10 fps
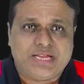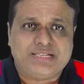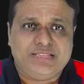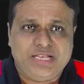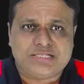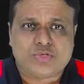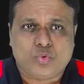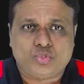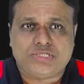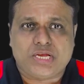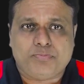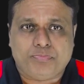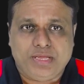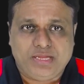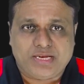that these crucial
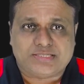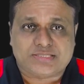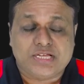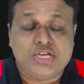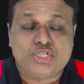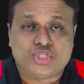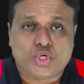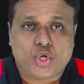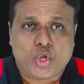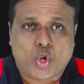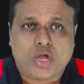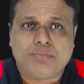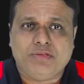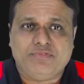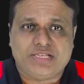periods should
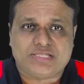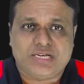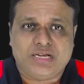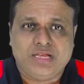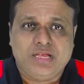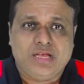not be wasted.